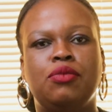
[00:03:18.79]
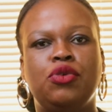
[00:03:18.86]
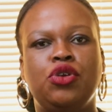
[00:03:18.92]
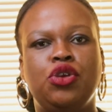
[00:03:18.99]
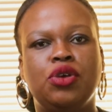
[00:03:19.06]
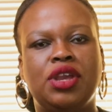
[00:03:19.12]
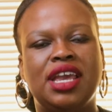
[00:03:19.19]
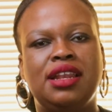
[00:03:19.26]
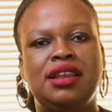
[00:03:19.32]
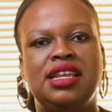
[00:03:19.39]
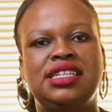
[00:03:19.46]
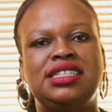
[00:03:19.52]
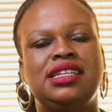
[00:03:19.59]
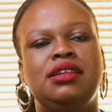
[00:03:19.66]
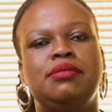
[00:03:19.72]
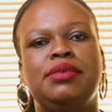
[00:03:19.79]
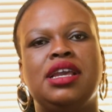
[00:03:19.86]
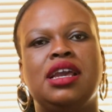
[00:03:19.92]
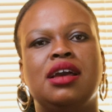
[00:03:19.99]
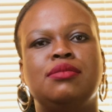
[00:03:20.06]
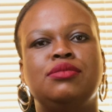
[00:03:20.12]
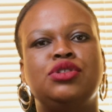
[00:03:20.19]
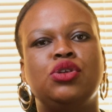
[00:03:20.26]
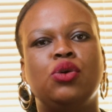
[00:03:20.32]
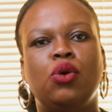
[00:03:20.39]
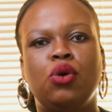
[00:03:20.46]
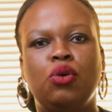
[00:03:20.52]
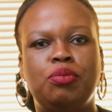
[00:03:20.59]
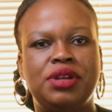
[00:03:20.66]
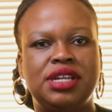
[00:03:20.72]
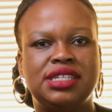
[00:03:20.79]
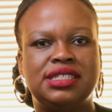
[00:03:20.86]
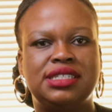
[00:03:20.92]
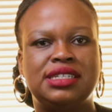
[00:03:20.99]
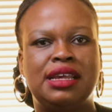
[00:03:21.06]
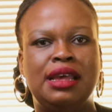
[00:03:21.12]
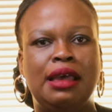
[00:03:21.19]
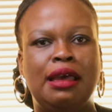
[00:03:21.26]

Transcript: you can easily become so hopeless.